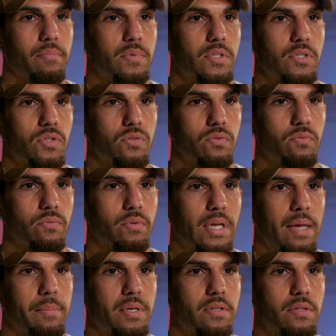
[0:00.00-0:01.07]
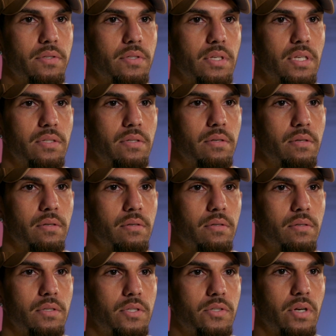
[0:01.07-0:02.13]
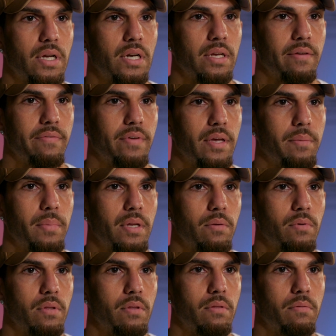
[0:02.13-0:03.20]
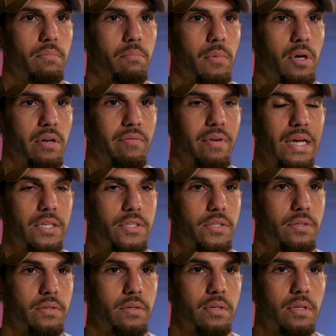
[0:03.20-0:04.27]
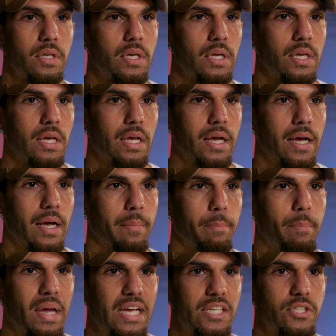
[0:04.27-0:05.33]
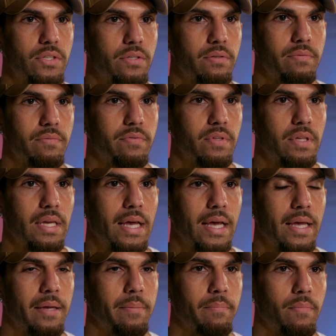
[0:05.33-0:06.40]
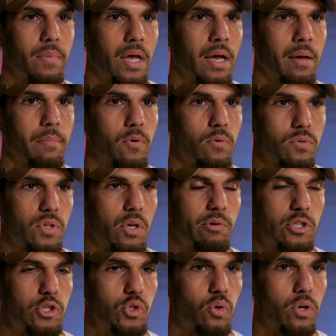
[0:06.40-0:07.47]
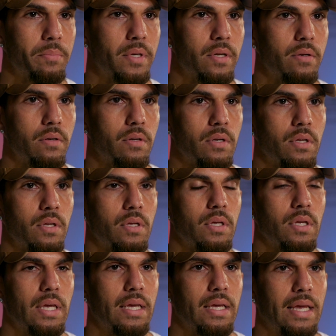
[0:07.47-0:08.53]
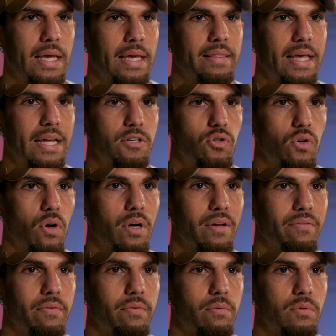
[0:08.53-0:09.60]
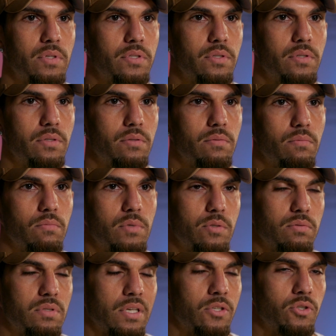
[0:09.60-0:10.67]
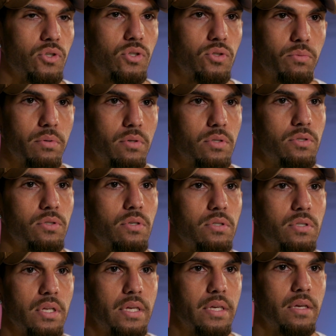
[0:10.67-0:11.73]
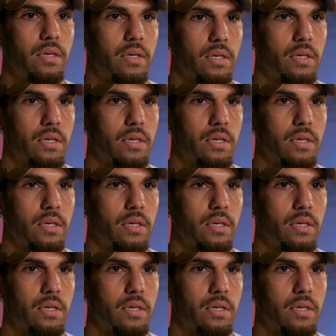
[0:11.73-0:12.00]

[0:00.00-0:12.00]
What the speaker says: Just came into the season struggling a fair bit with motivation, passion for the game, also enjoyment and that drive, which was unusual because usually,